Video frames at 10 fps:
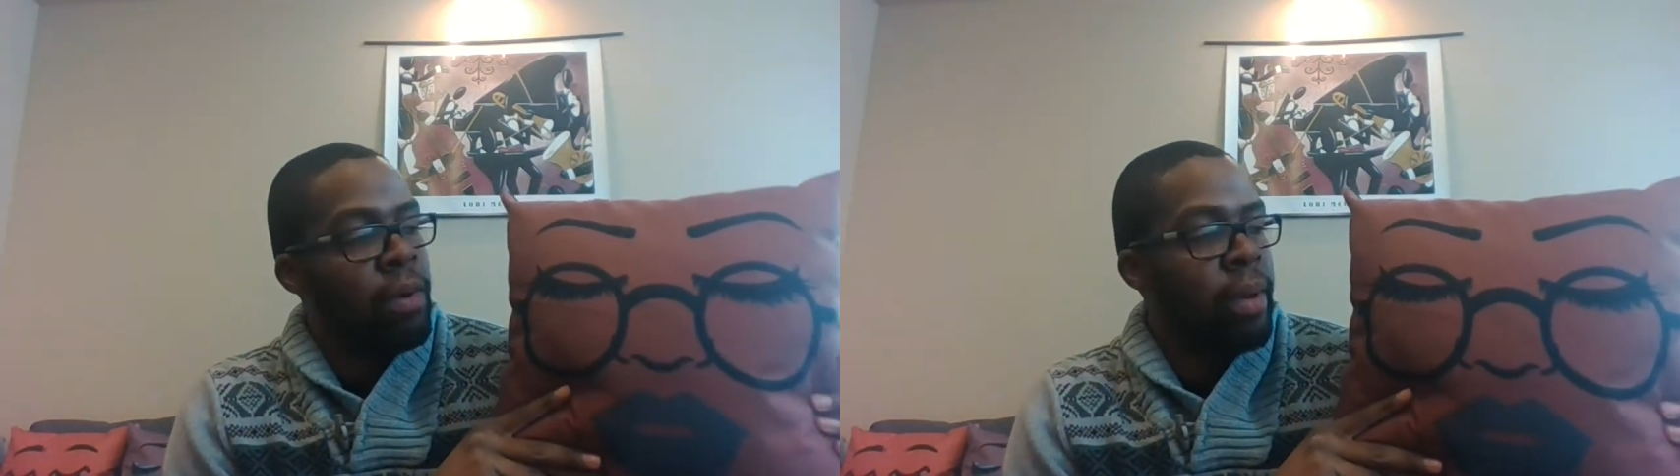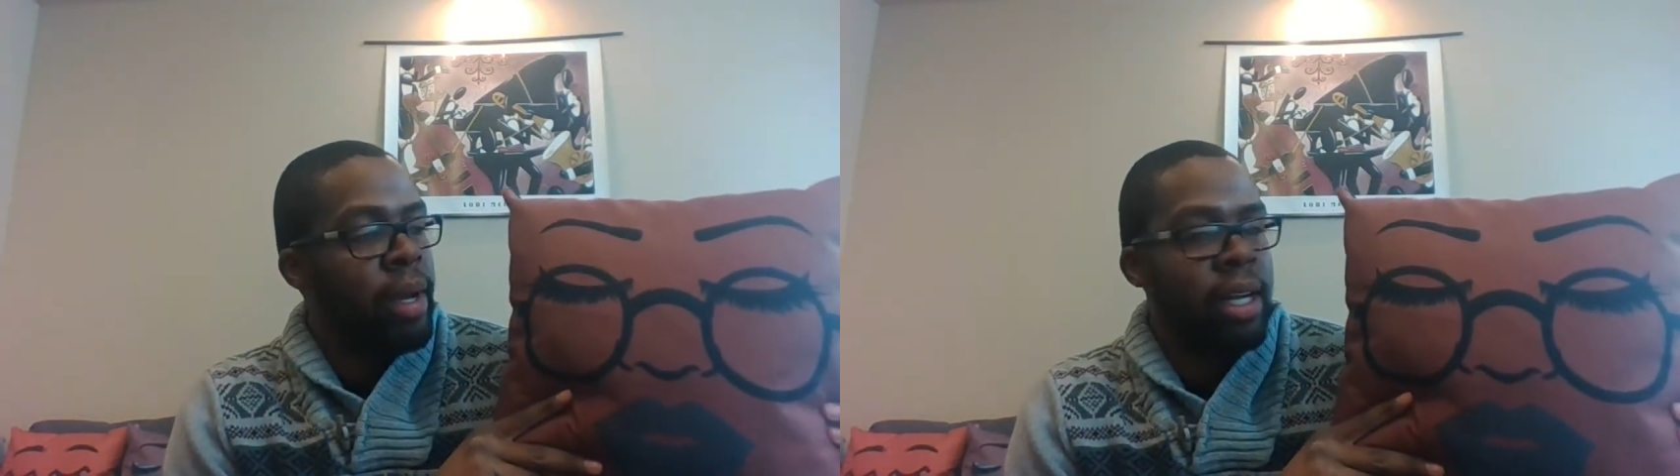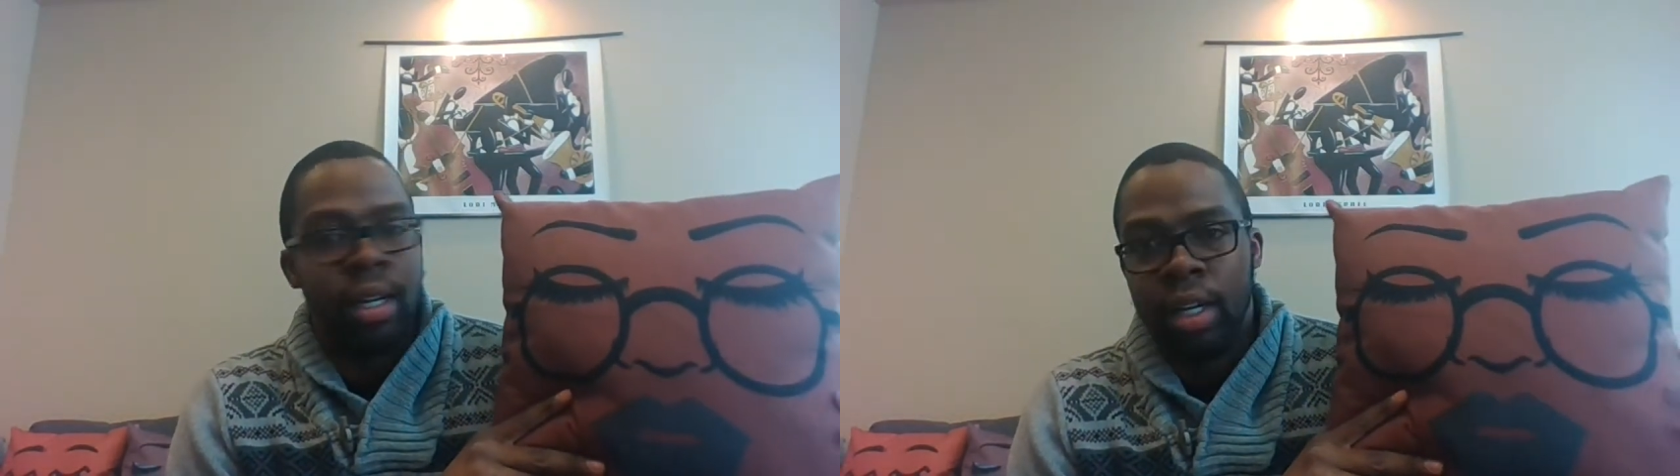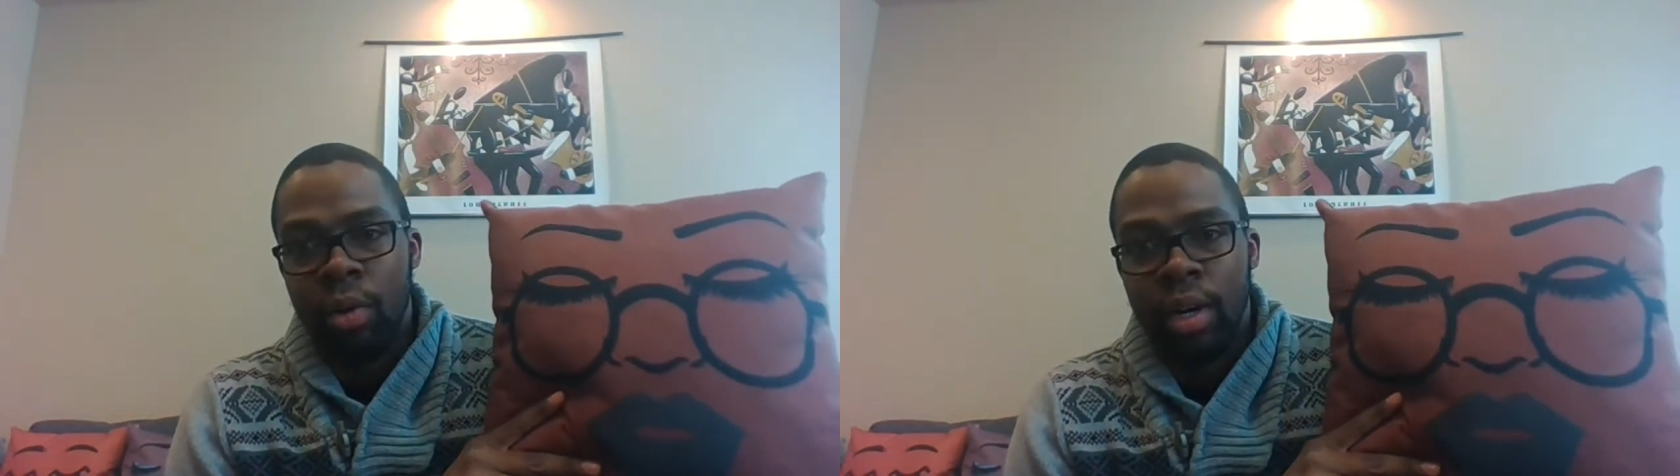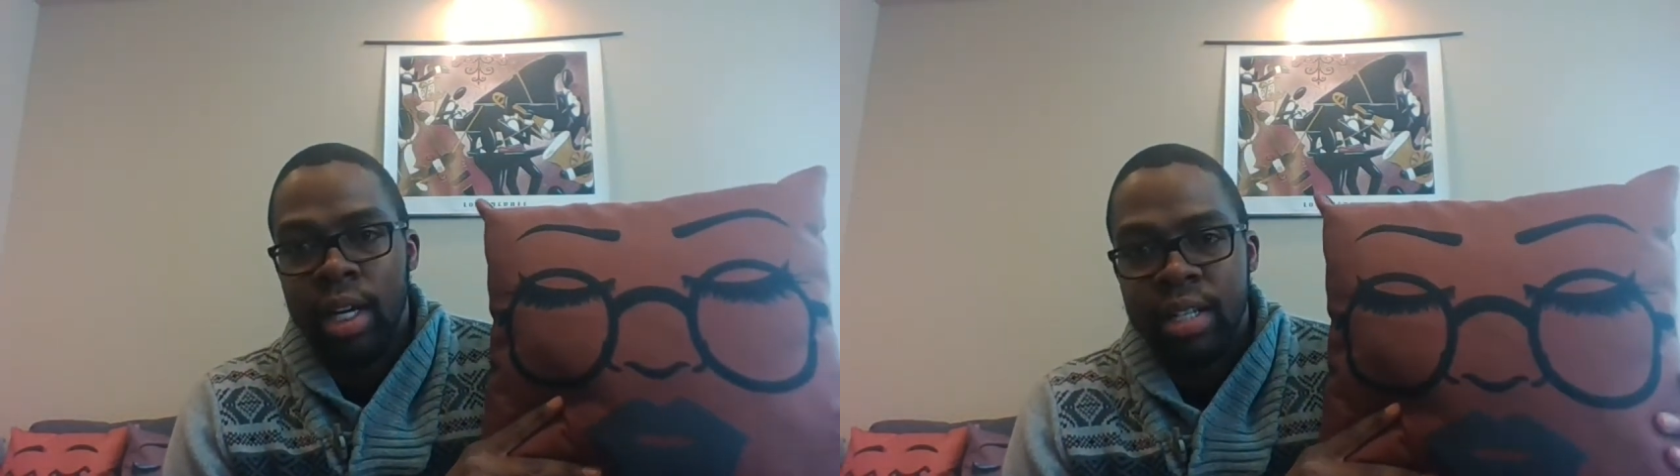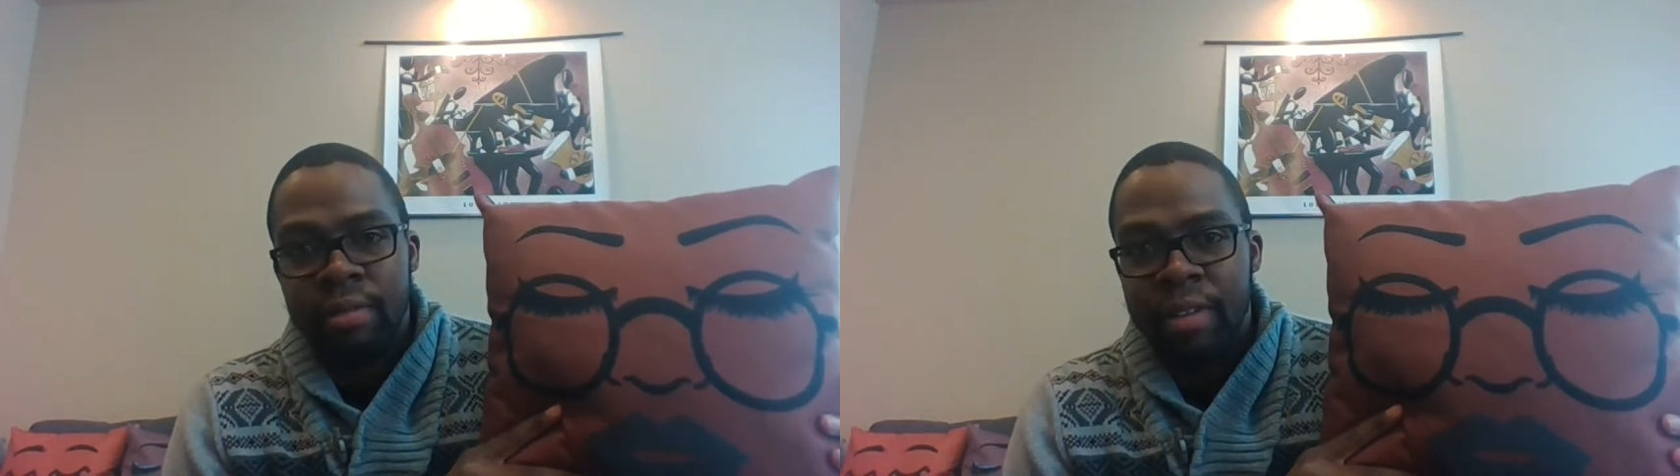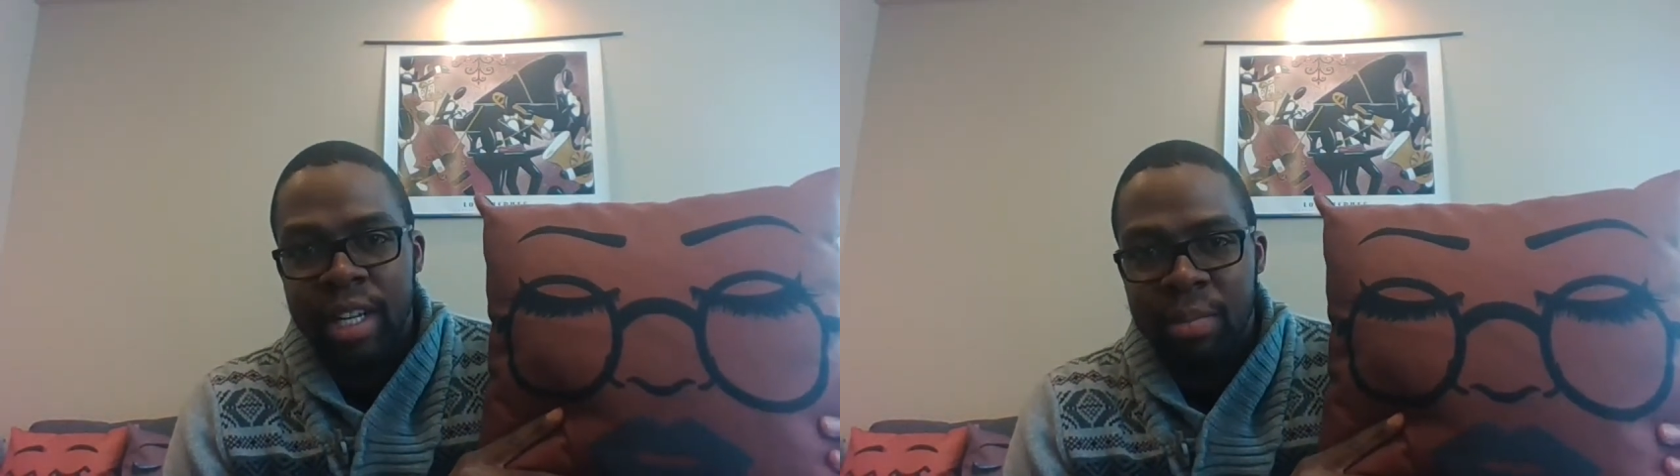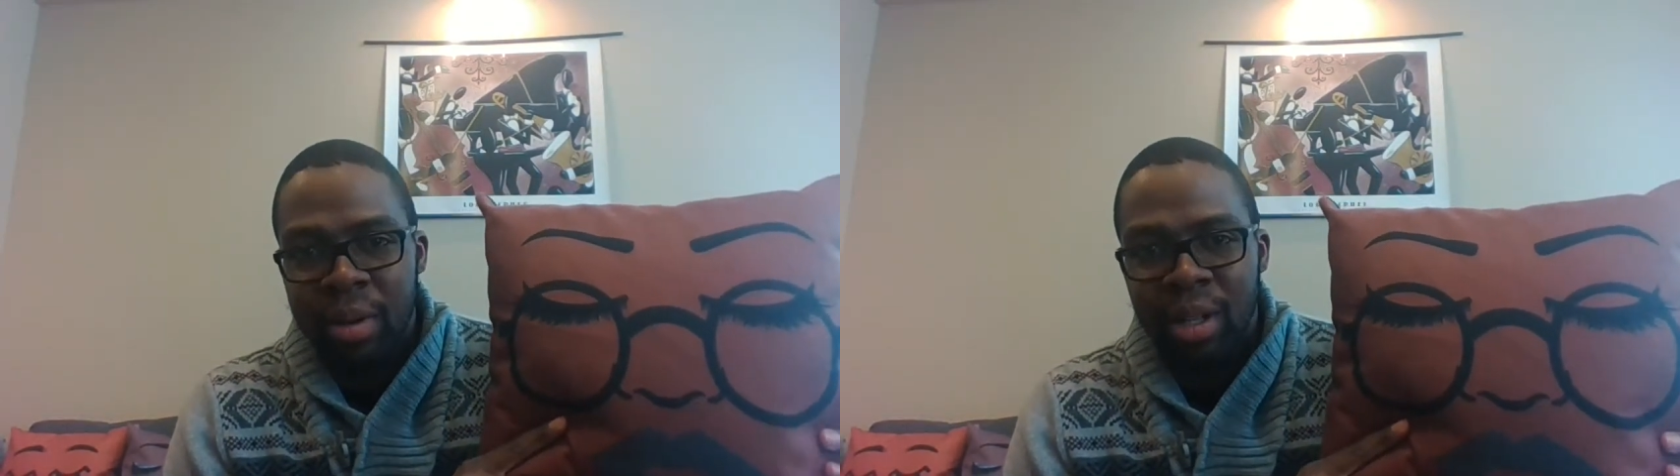we make you know custom
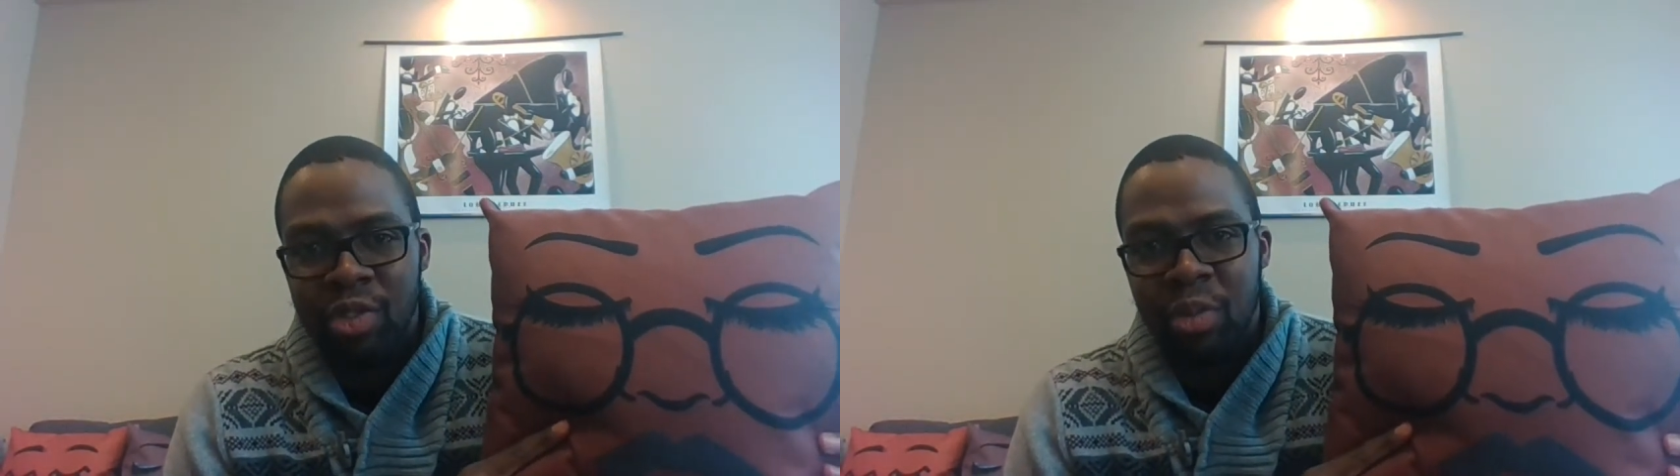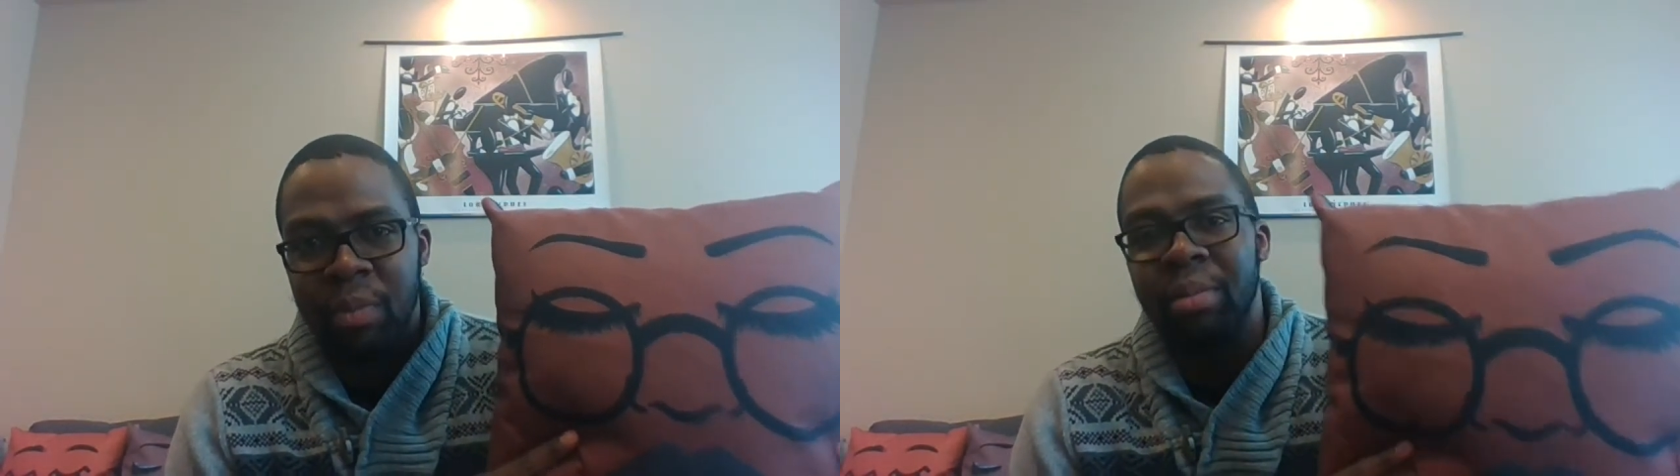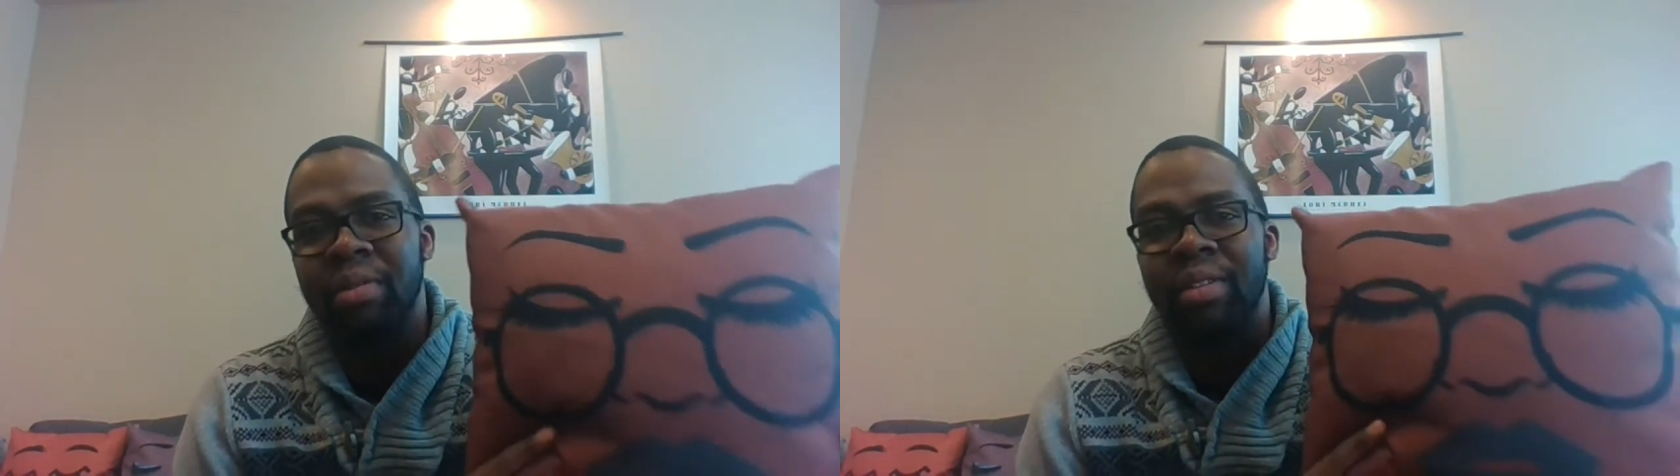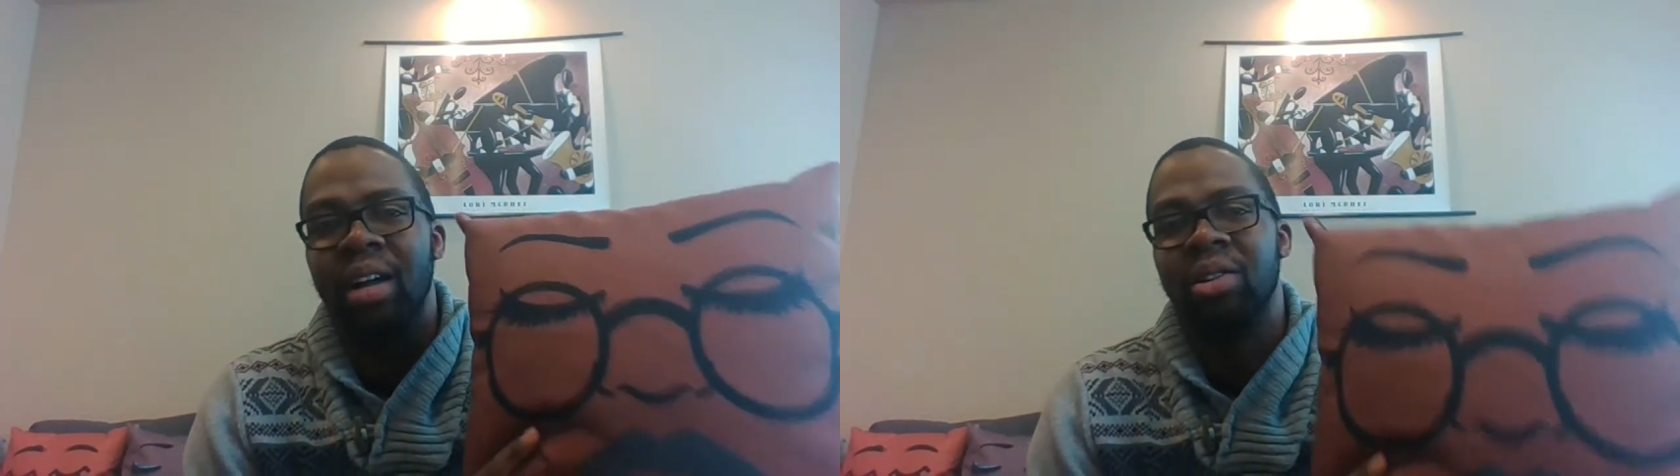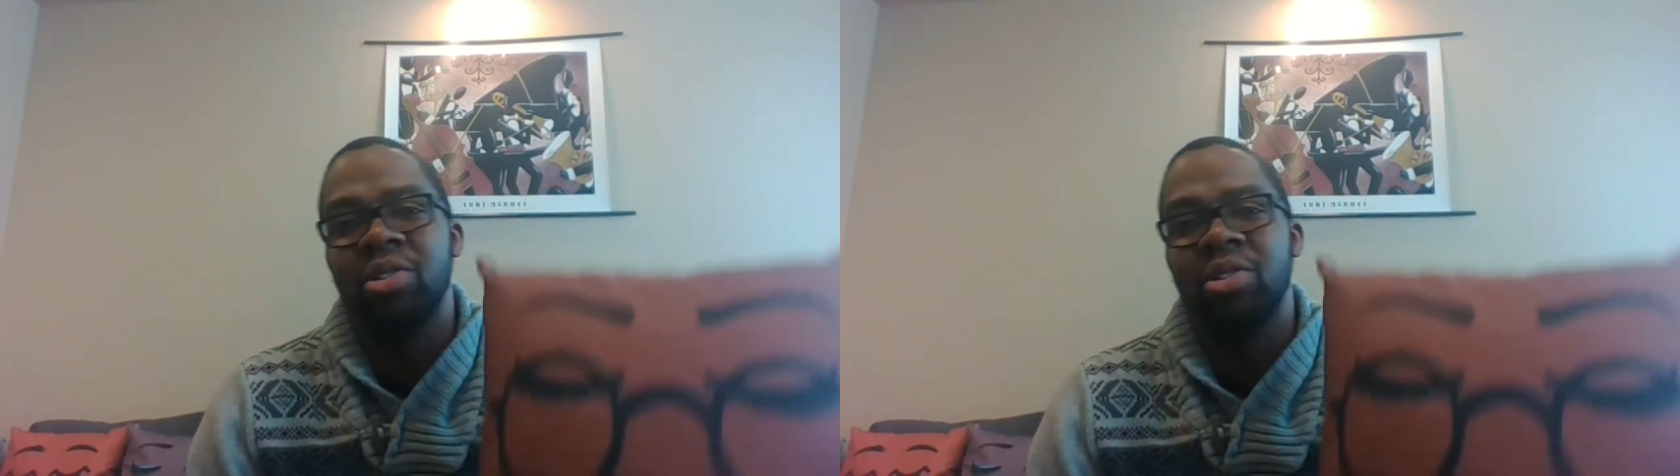face pillows for people of color